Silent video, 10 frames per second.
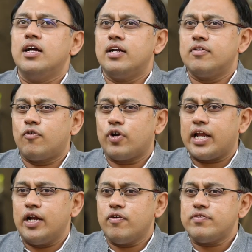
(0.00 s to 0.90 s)
and what
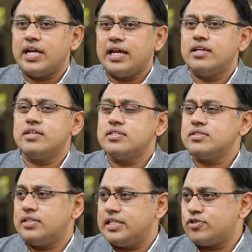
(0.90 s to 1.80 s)
kind of
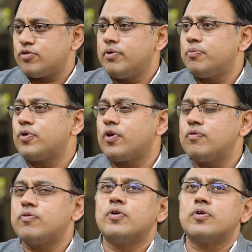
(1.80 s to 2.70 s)
signage needs to be put
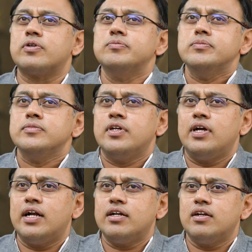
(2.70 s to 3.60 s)
on fort.
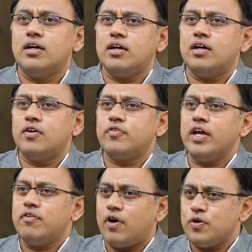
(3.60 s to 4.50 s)
And uh, we
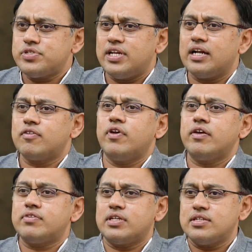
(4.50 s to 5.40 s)
have vouched that, we
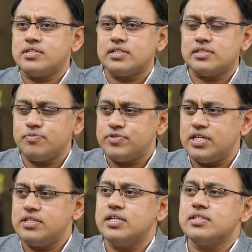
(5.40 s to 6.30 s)
have suggested some
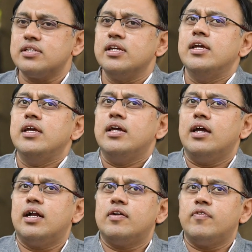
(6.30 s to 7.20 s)
changes,
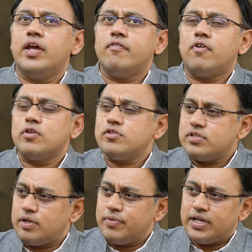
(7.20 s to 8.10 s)
and we have also
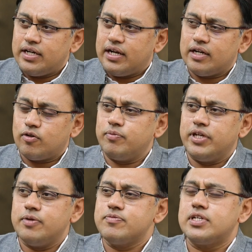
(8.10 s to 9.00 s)
submitted that to
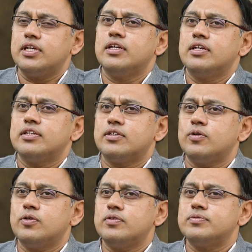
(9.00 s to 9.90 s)
B M C.
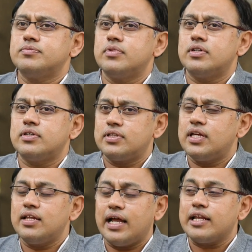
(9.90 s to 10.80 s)
So uh,
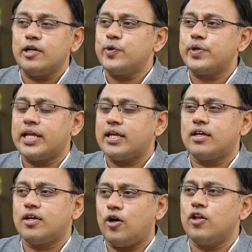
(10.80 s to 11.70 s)
they are likely to take
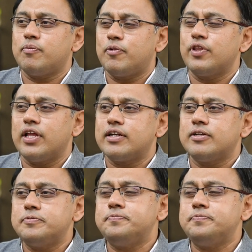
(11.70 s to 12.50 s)
call upon that.